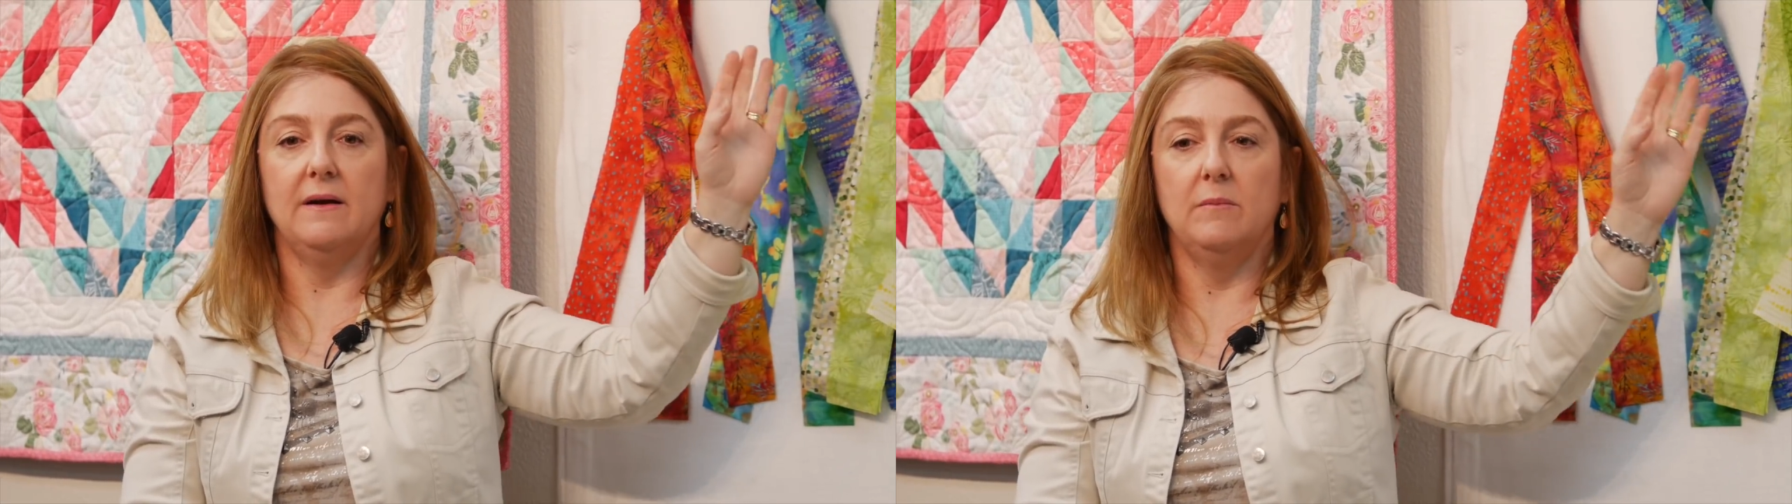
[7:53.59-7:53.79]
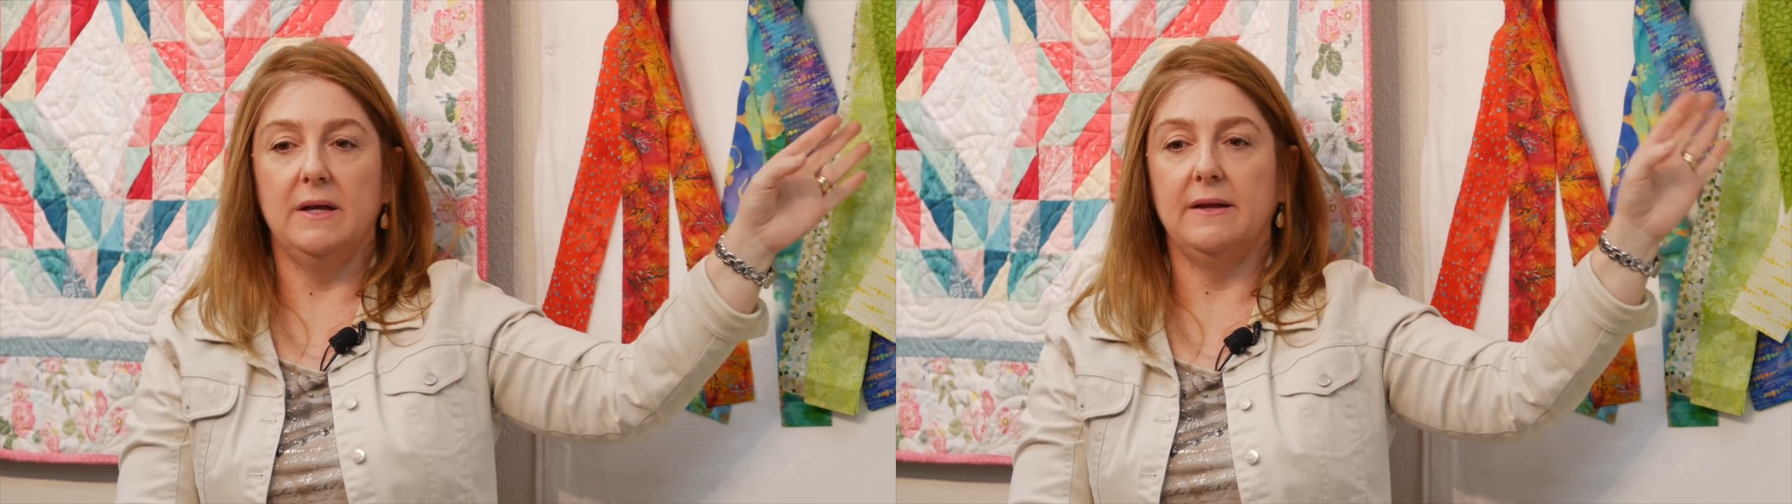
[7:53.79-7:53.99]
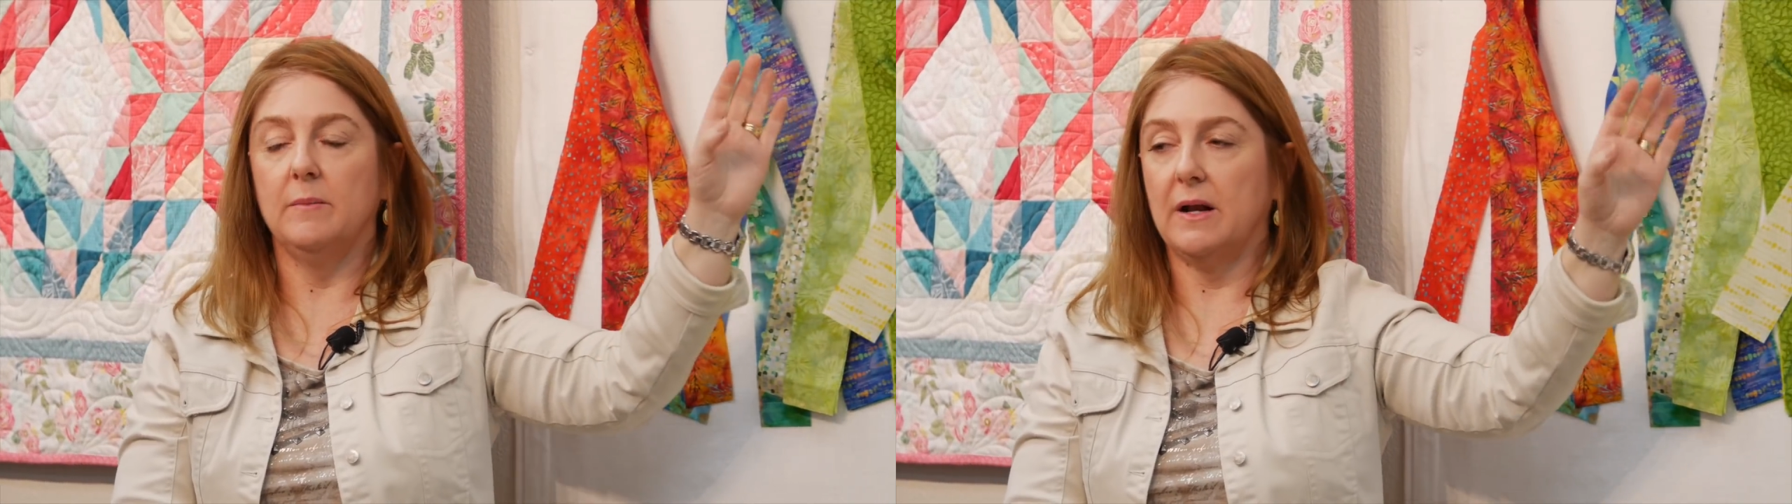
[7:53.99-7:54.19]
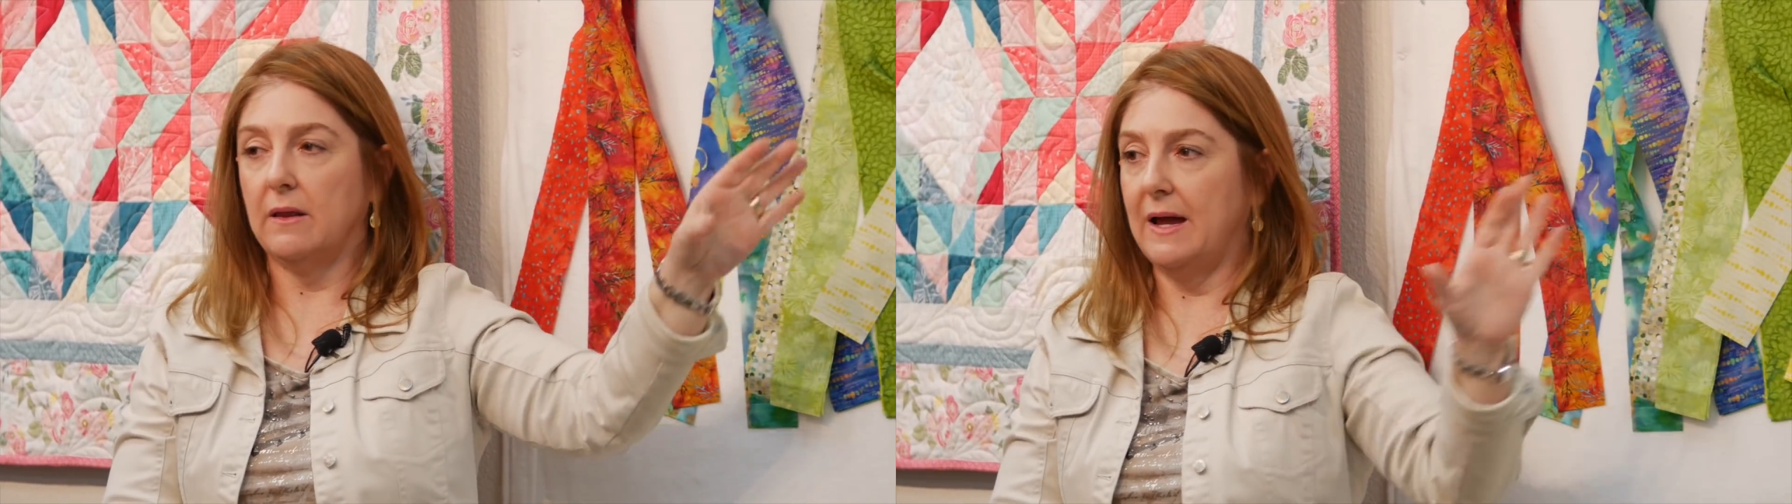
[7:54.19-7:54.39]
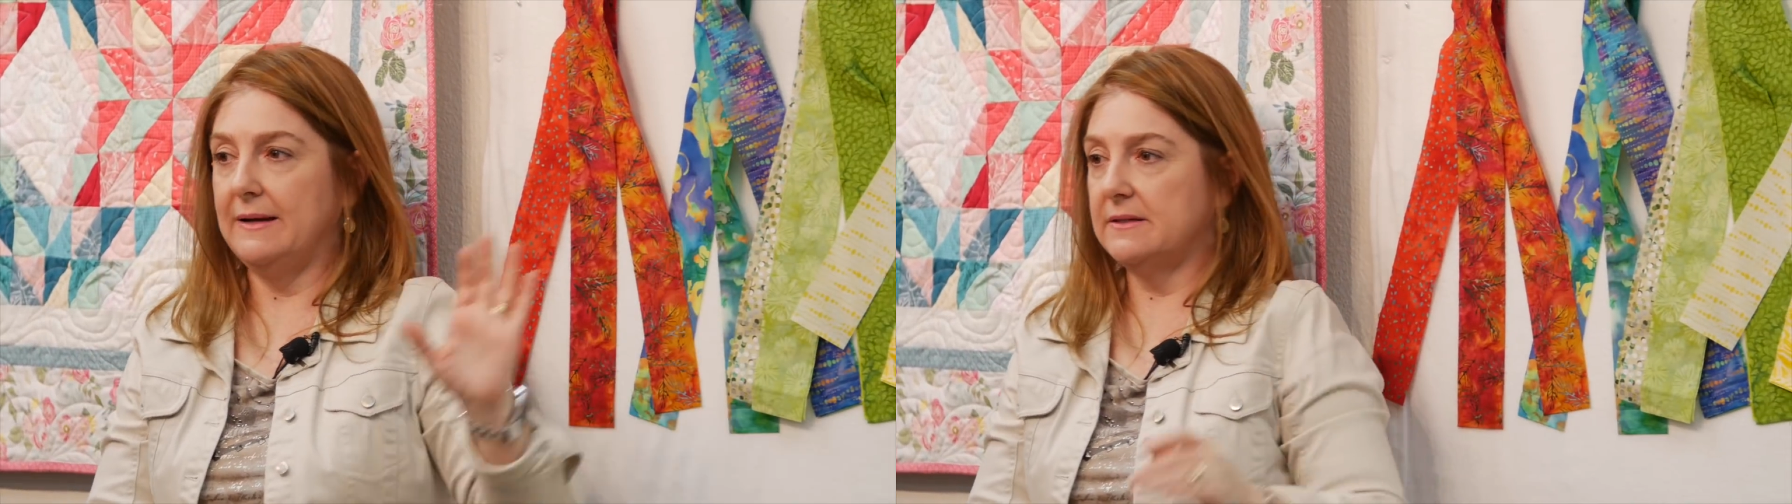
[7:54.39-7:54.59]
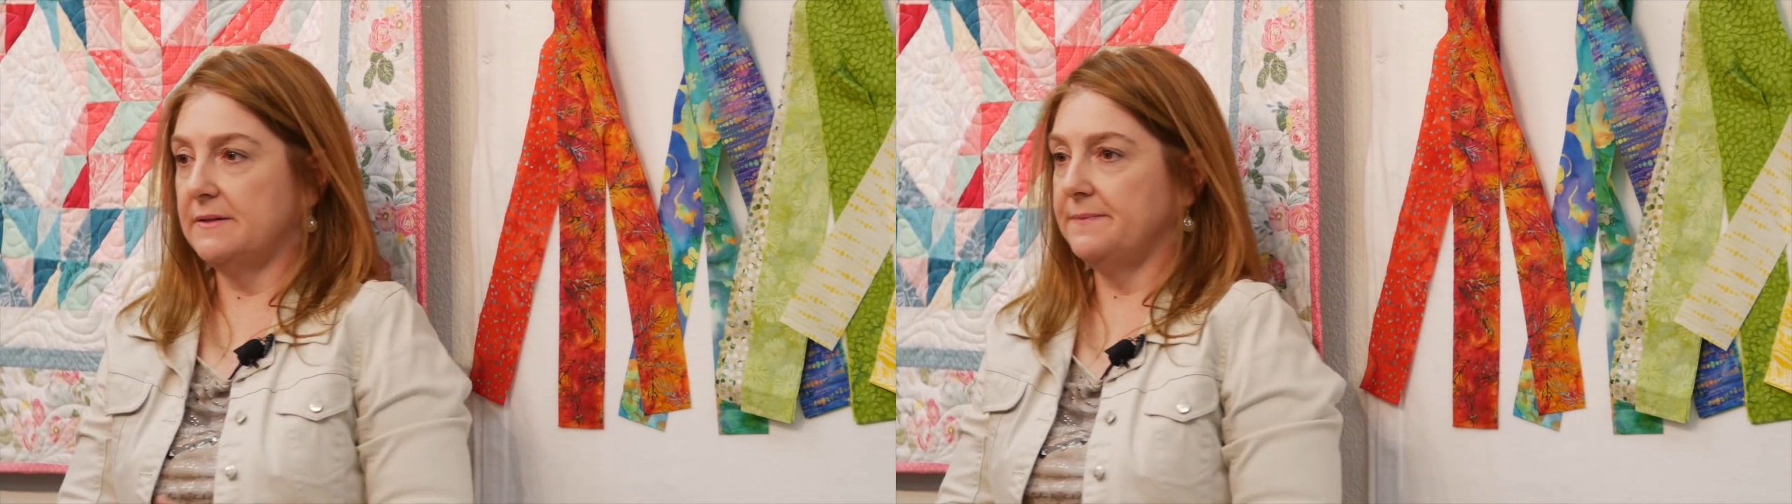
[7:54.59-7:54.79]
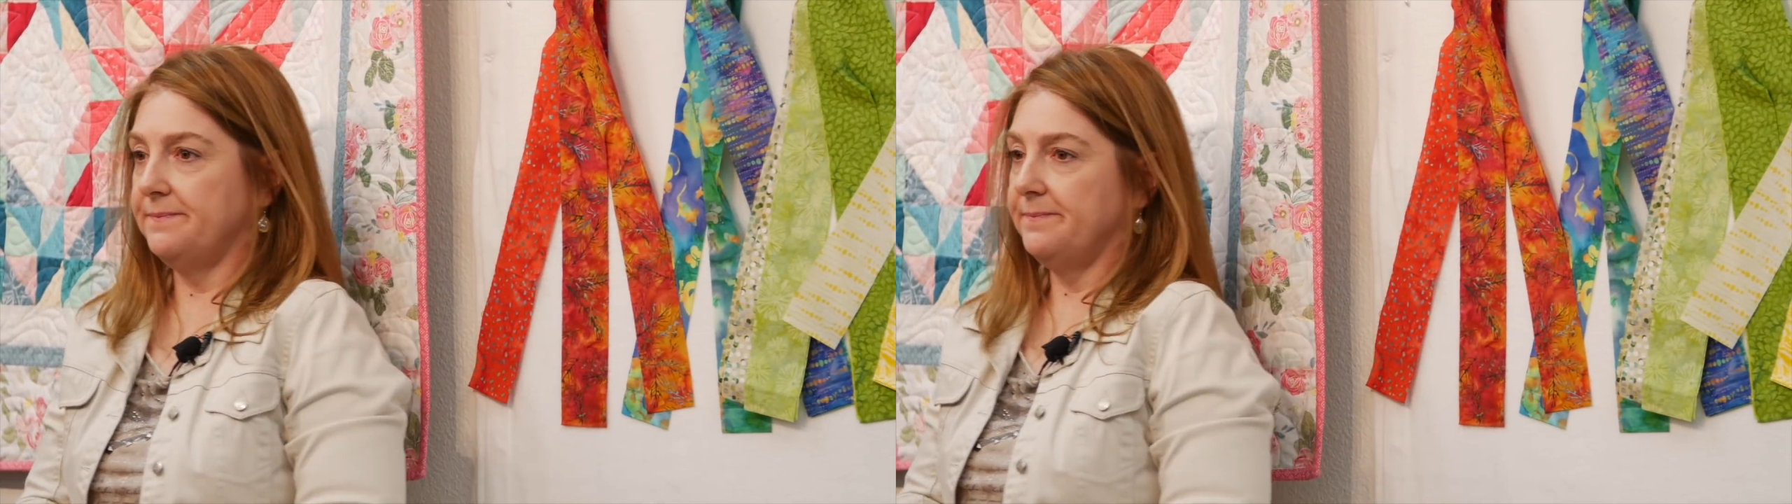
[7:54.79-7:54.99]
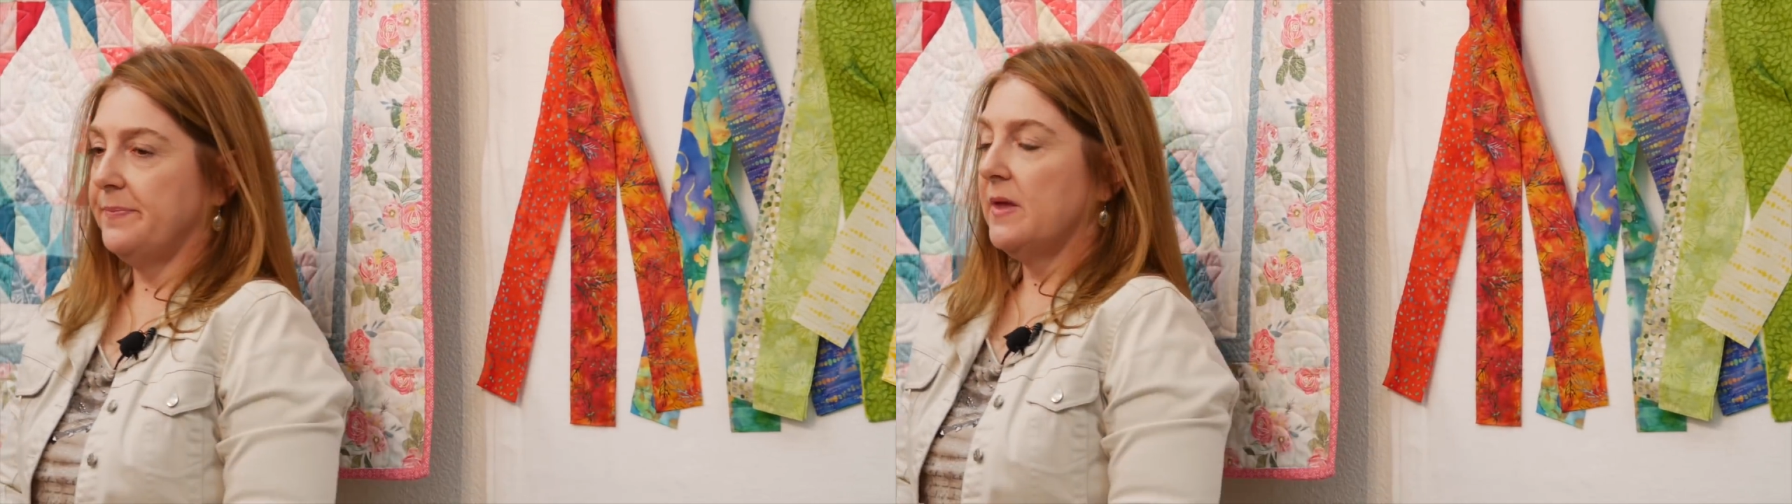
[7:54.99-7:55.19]
a medium, and a light.
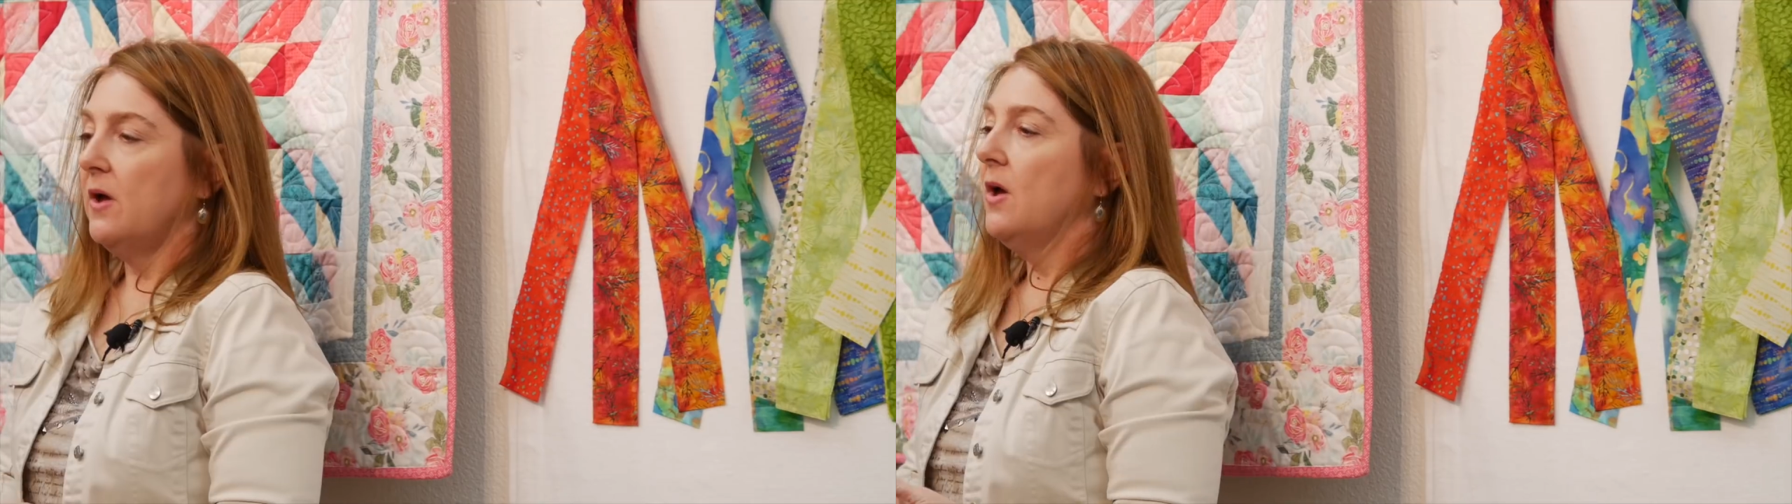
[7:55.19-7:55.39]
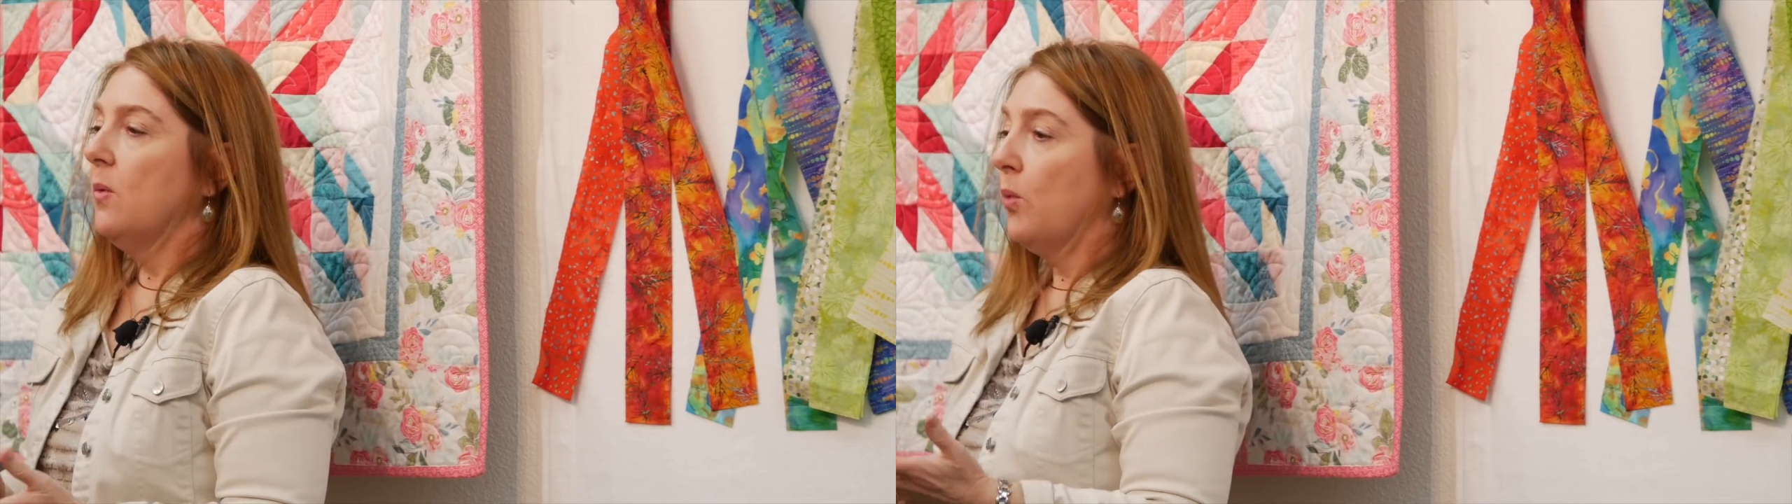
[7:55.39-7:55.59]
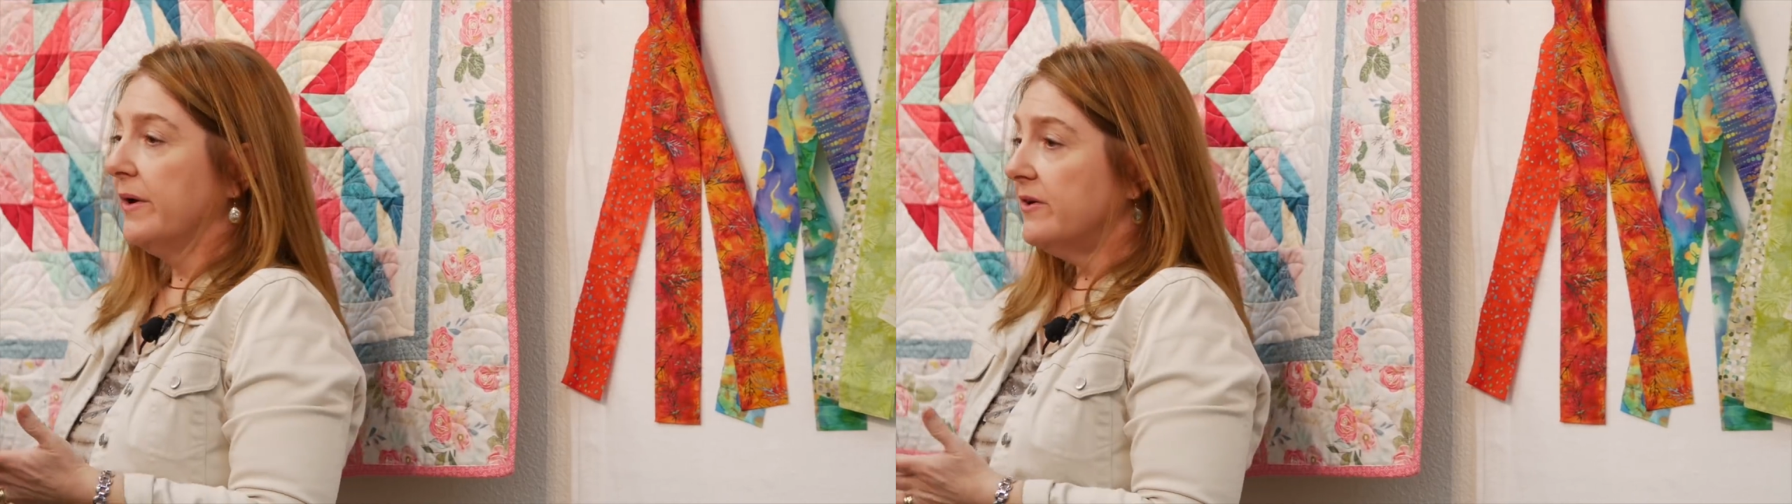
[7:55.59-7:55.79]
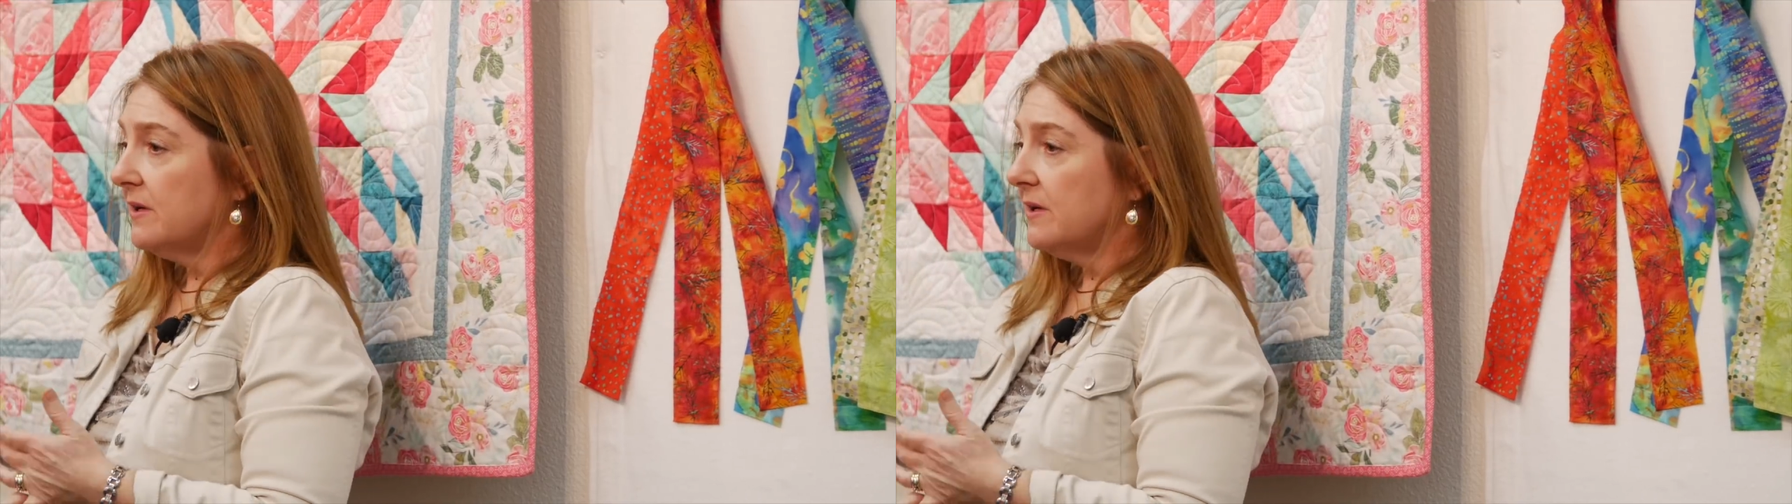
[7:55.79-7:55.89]
Wonder